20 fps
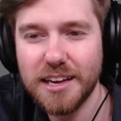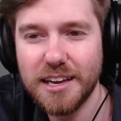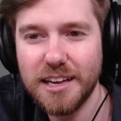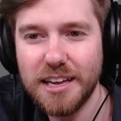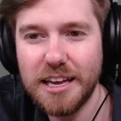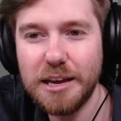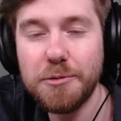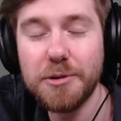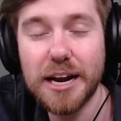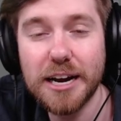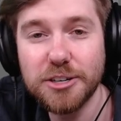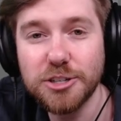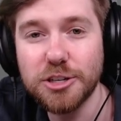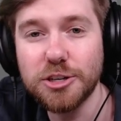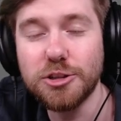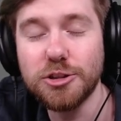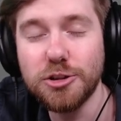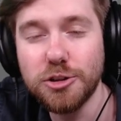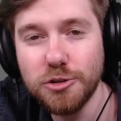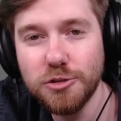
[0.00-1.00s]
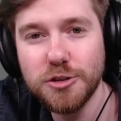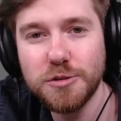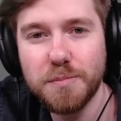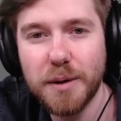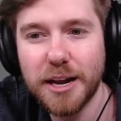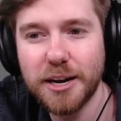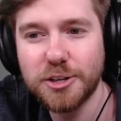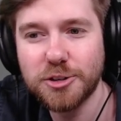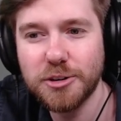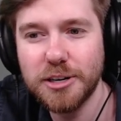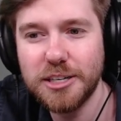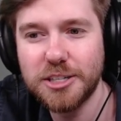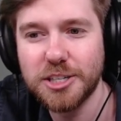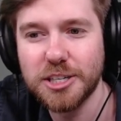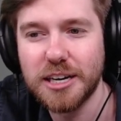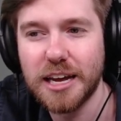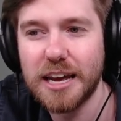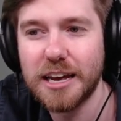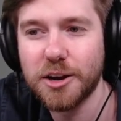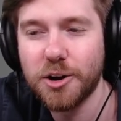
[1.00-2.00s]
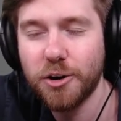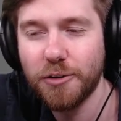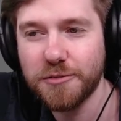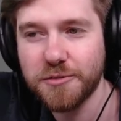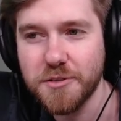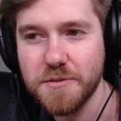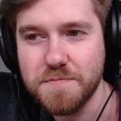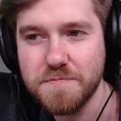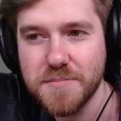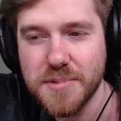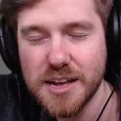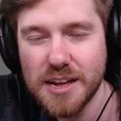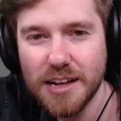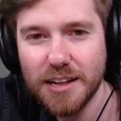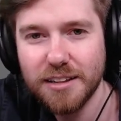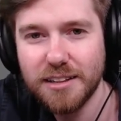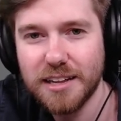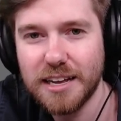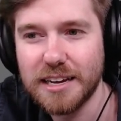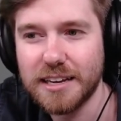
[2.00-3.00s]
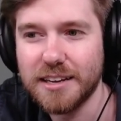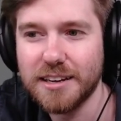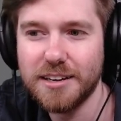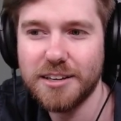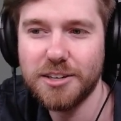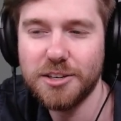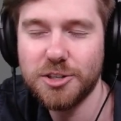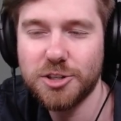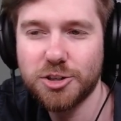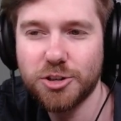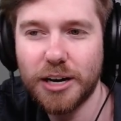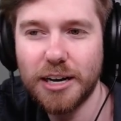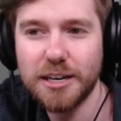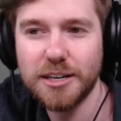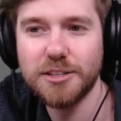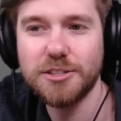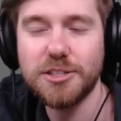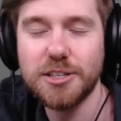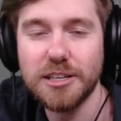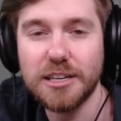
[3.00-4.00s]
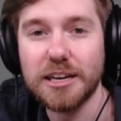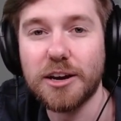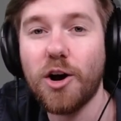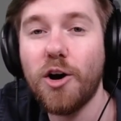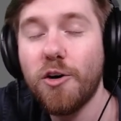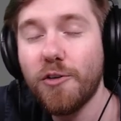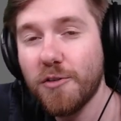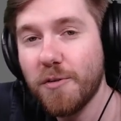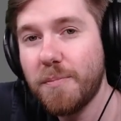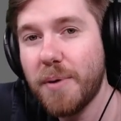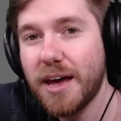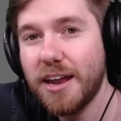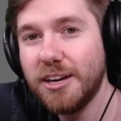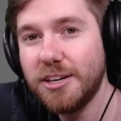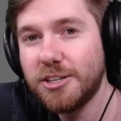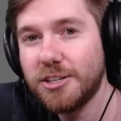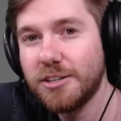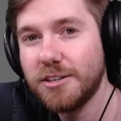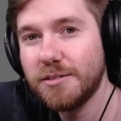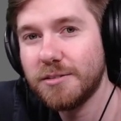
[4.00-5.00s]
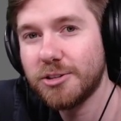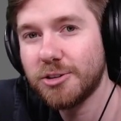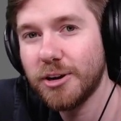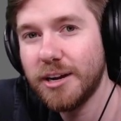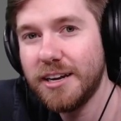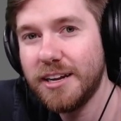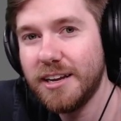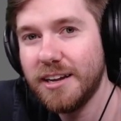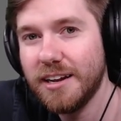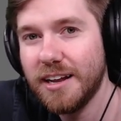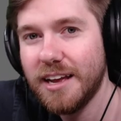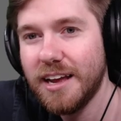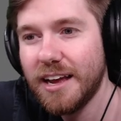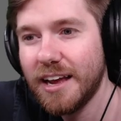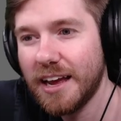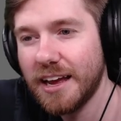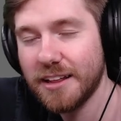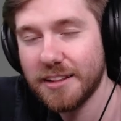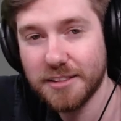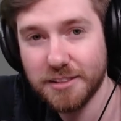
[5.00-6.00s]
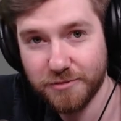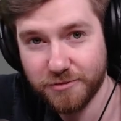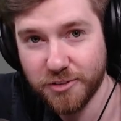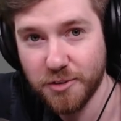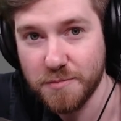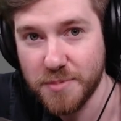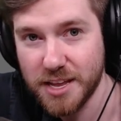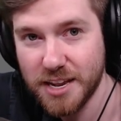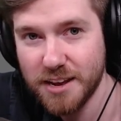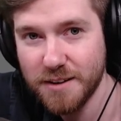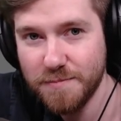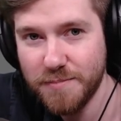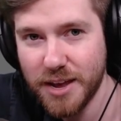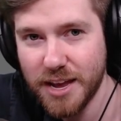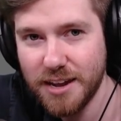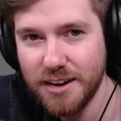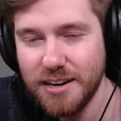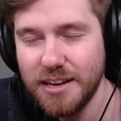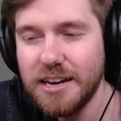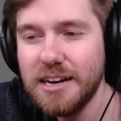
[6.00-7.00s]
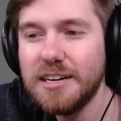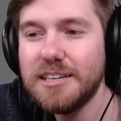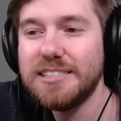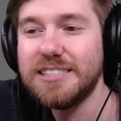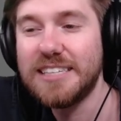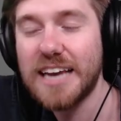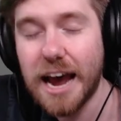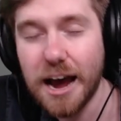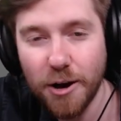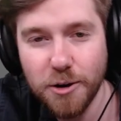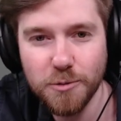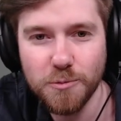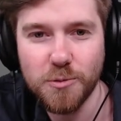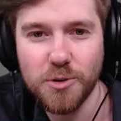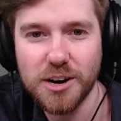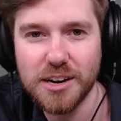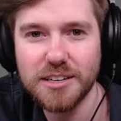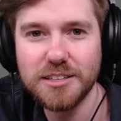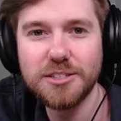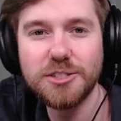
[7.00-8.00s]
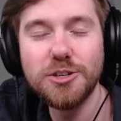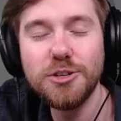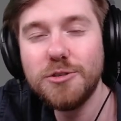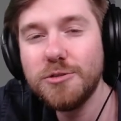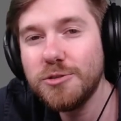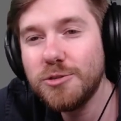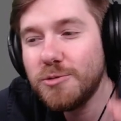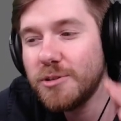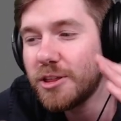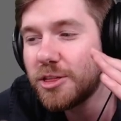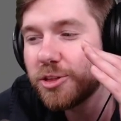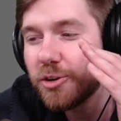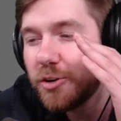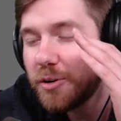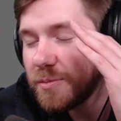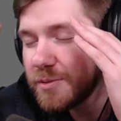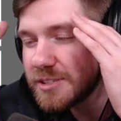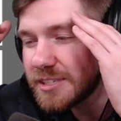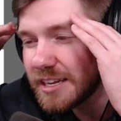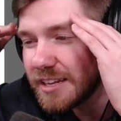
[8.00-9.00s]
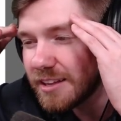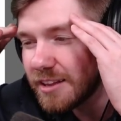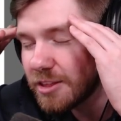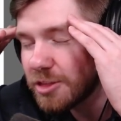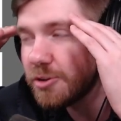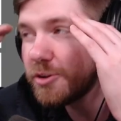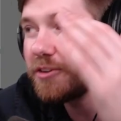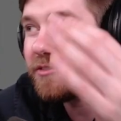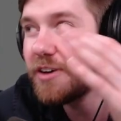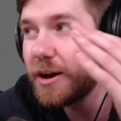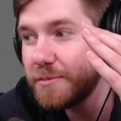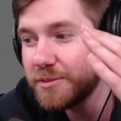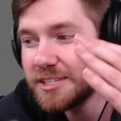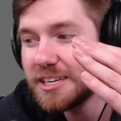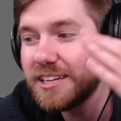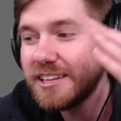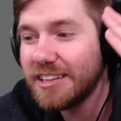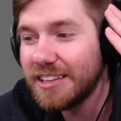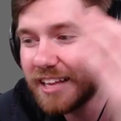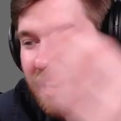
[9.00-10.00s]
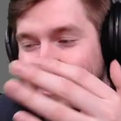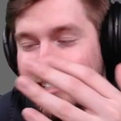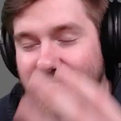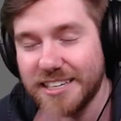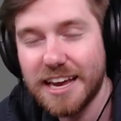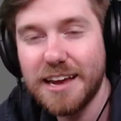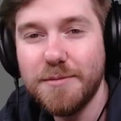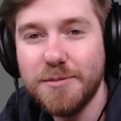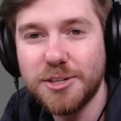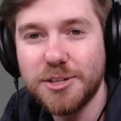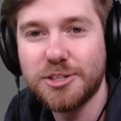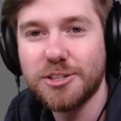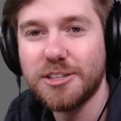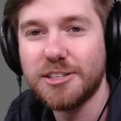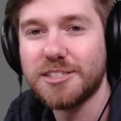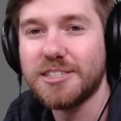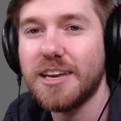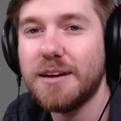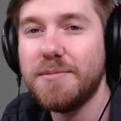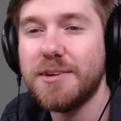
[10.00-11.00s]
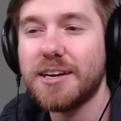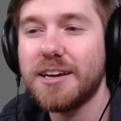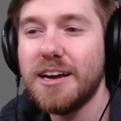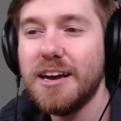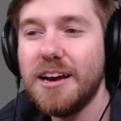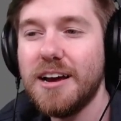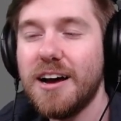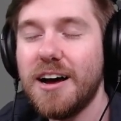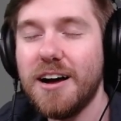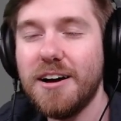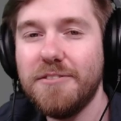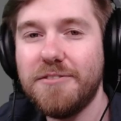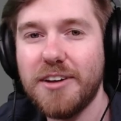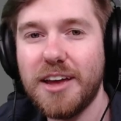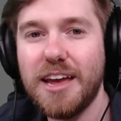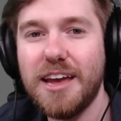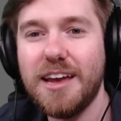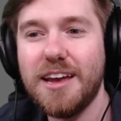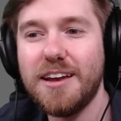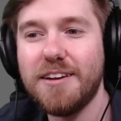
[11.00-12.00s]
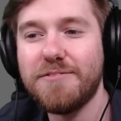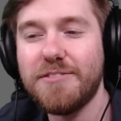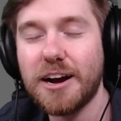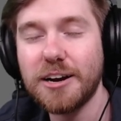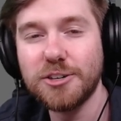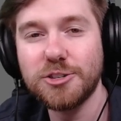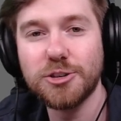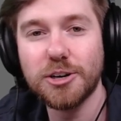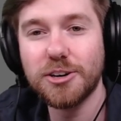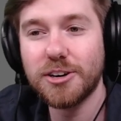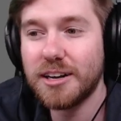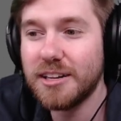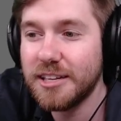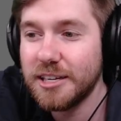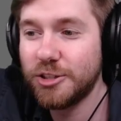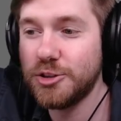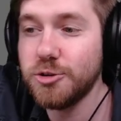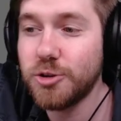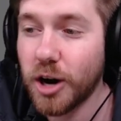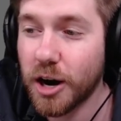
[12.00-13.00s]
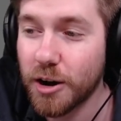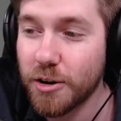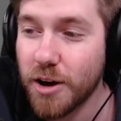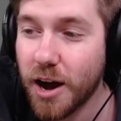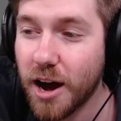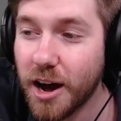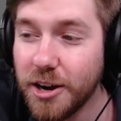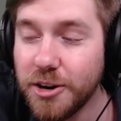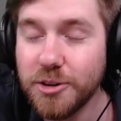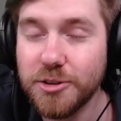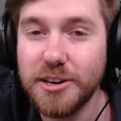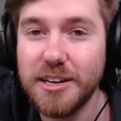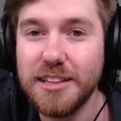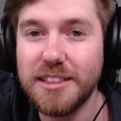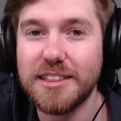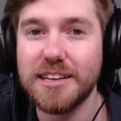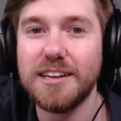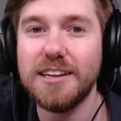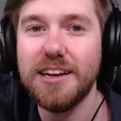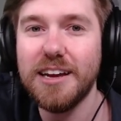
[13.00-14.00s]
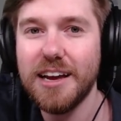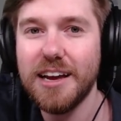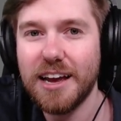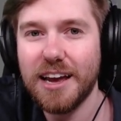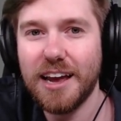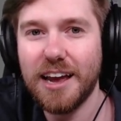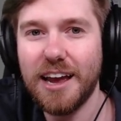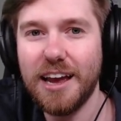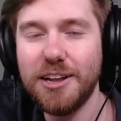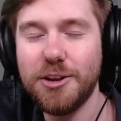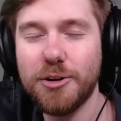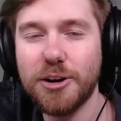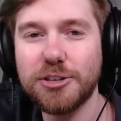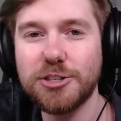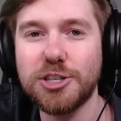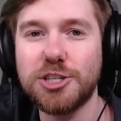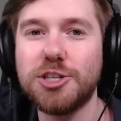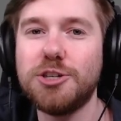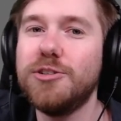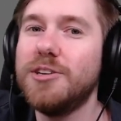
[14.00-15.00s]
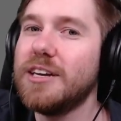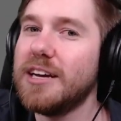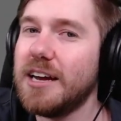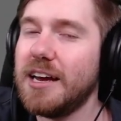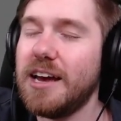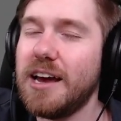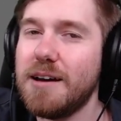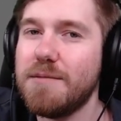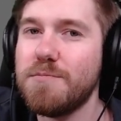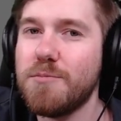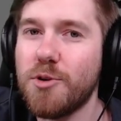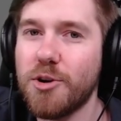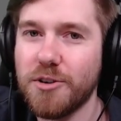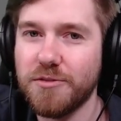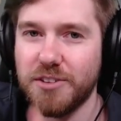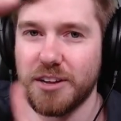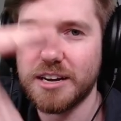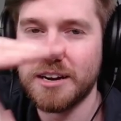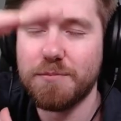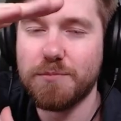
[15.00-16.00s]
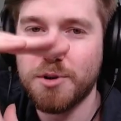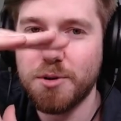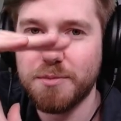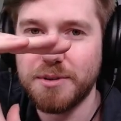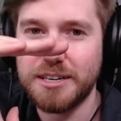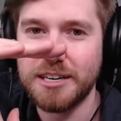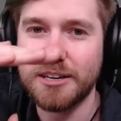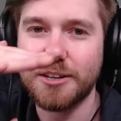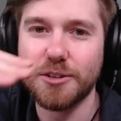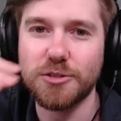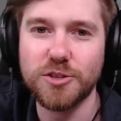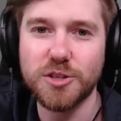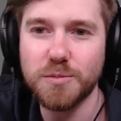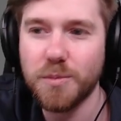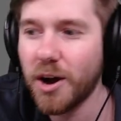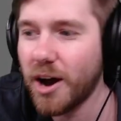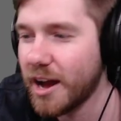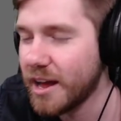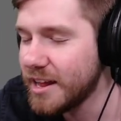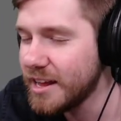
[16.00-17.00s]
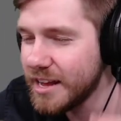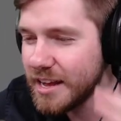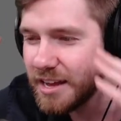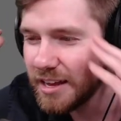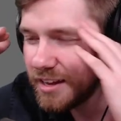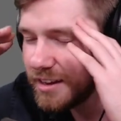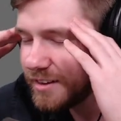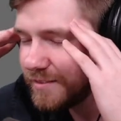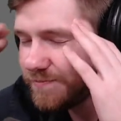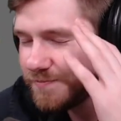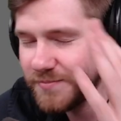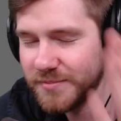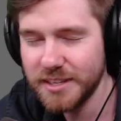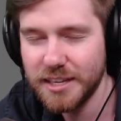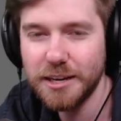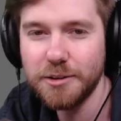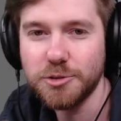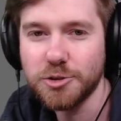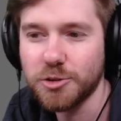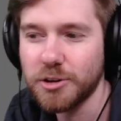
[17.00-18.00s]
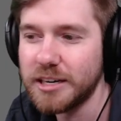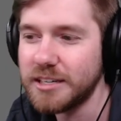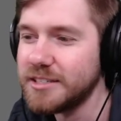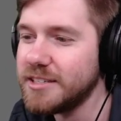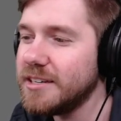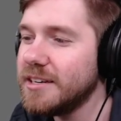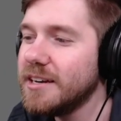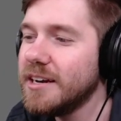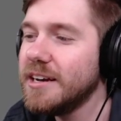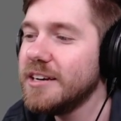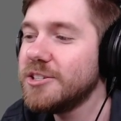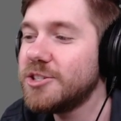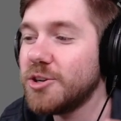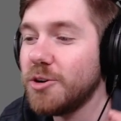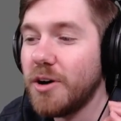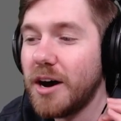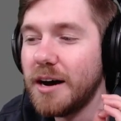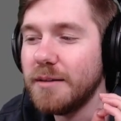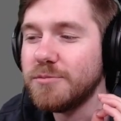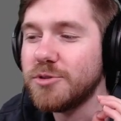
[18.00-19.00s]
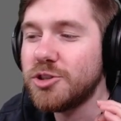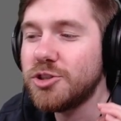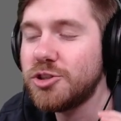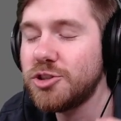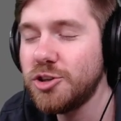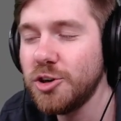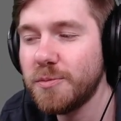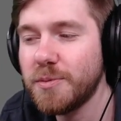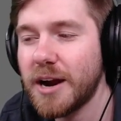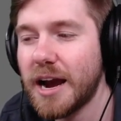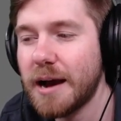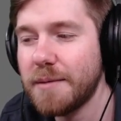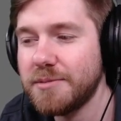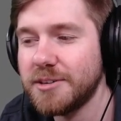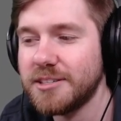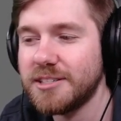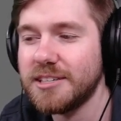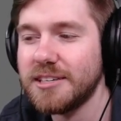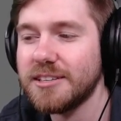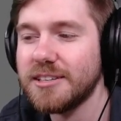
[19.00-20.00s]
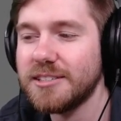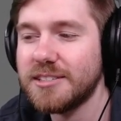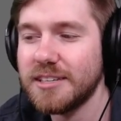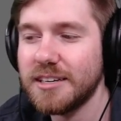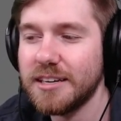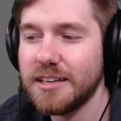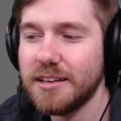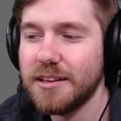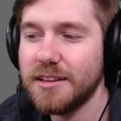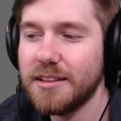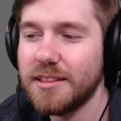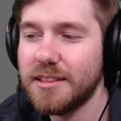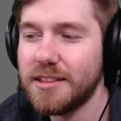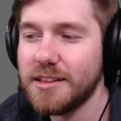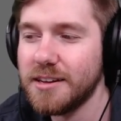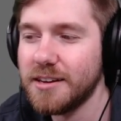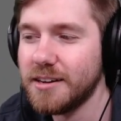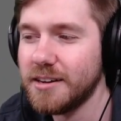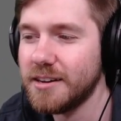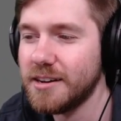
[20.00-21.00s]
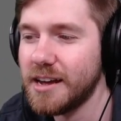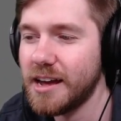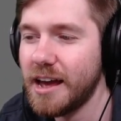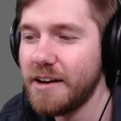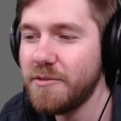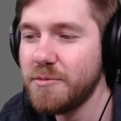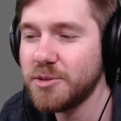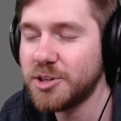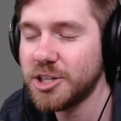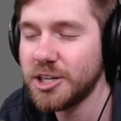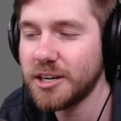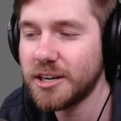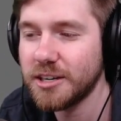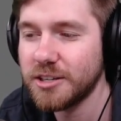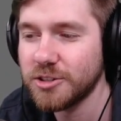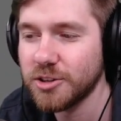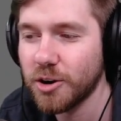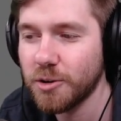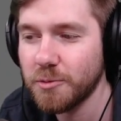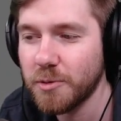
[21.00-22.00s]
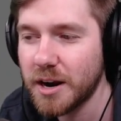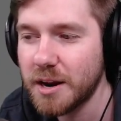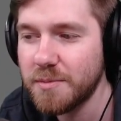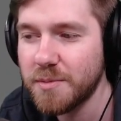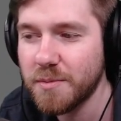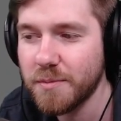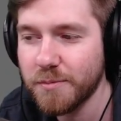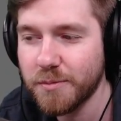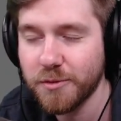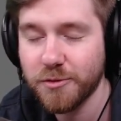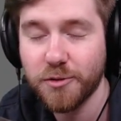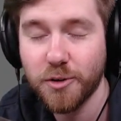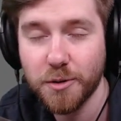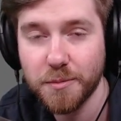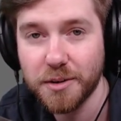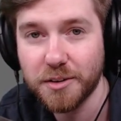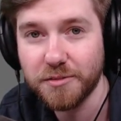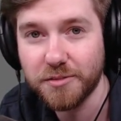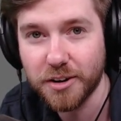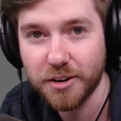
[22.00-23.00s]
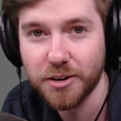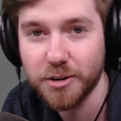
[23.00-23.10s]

it would actually lose penetration and go from like trying to like over penetrate it for medium pen down 1, so you're doing 30%, 35% less damage to the stomach of a faction strider unless you got underneath it and you're actually shooting it at more of like a perpendicular spot. It was crazy. So I'm super happy to see this. The heavy machine gun has already been performing very